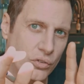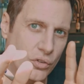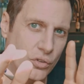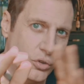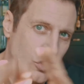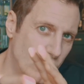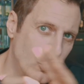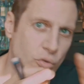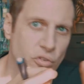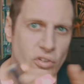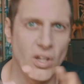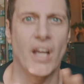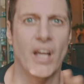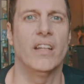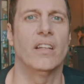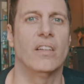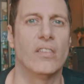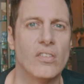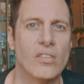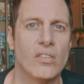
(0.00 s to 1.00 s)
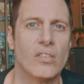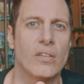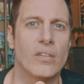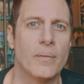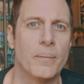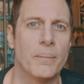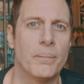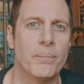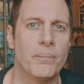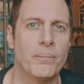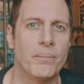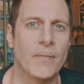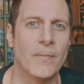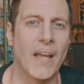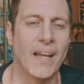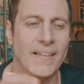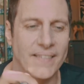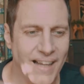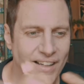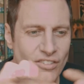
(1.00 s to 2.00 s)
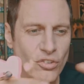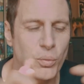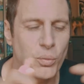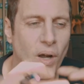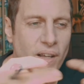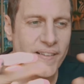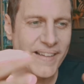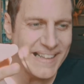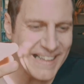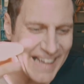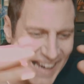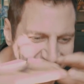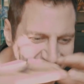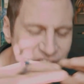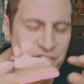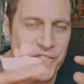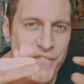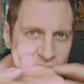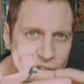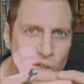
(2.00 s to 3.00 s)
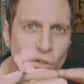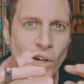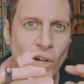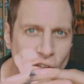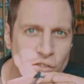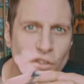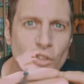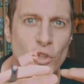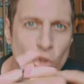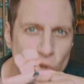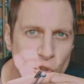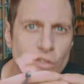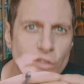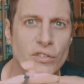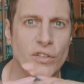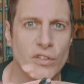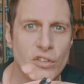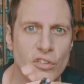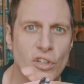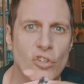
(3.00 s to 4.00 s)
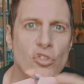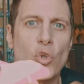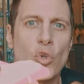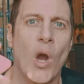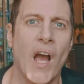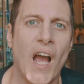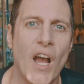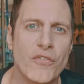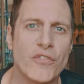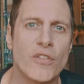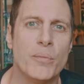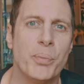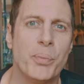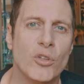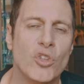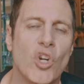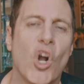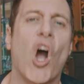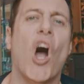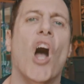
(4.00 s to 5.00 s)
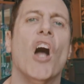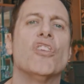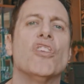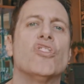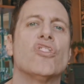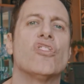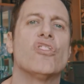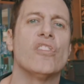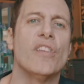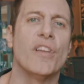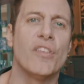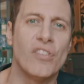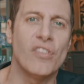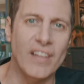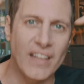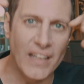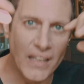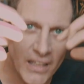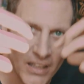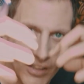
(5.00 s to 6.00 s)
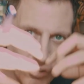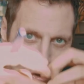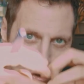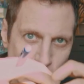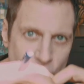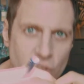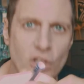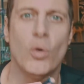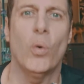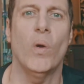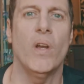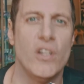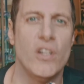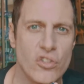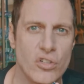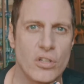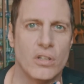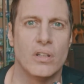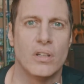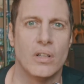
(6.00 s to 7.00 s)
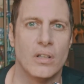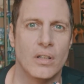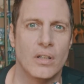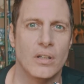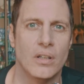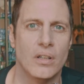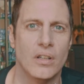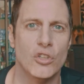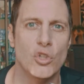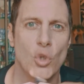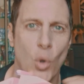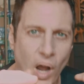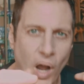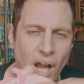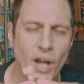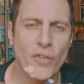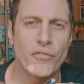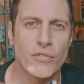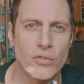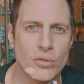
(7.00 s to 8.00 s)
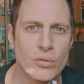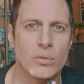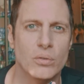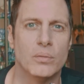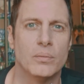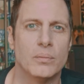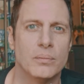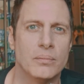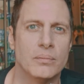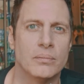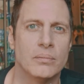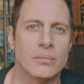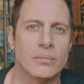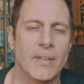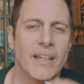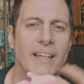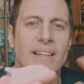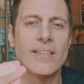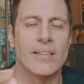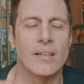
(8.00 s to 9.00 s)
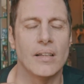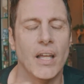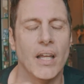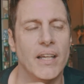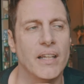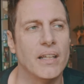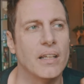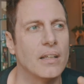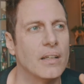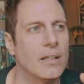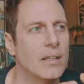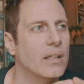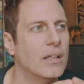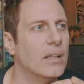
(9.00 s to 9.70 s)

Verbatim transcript: to do science. And that's why they can't figure out the universe because you have to put consciousness into the equation. You have to. It's like